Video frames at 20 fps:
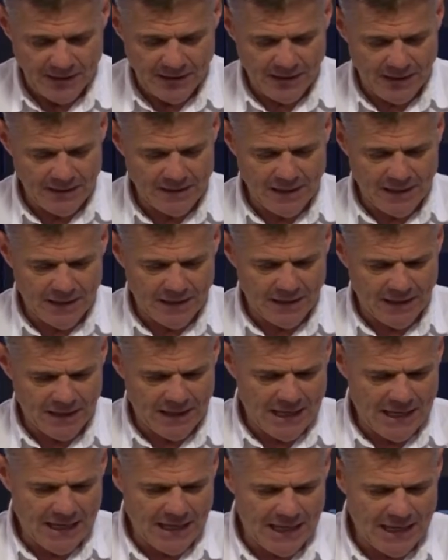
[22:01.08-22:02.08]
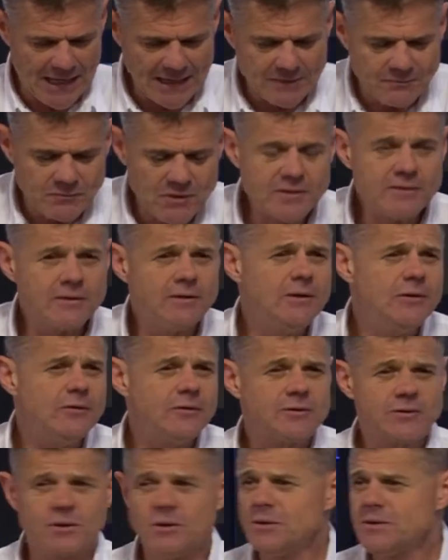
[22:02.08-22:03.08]
And Adam doesn't
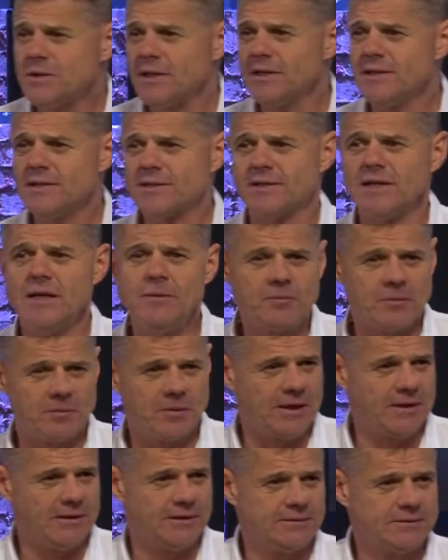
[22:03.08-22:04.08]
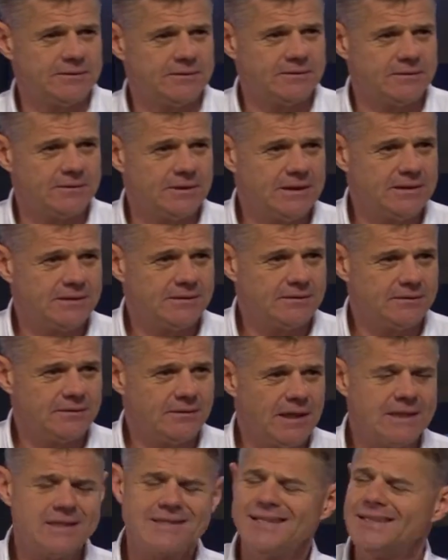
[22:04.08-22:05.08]
lose any sleep about it, right?
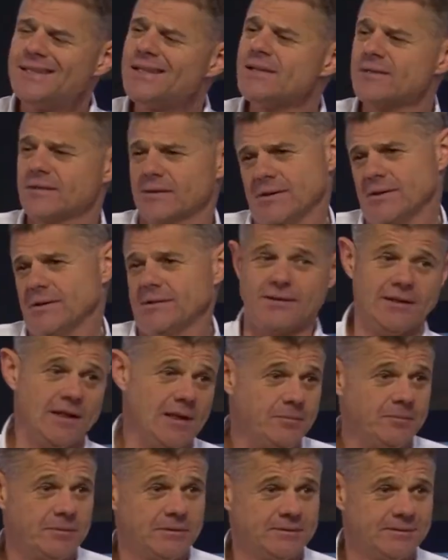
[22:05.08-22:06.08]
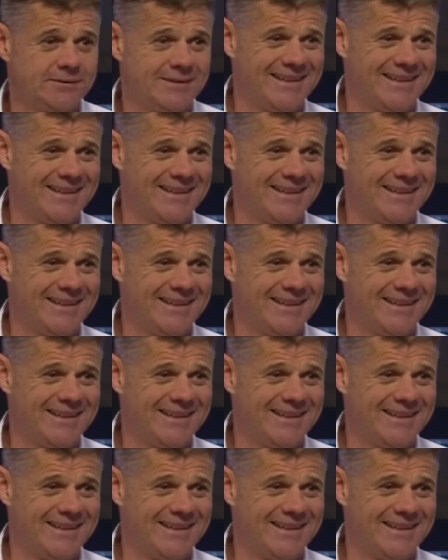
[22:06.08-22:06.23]
Actually, he does go to sleep.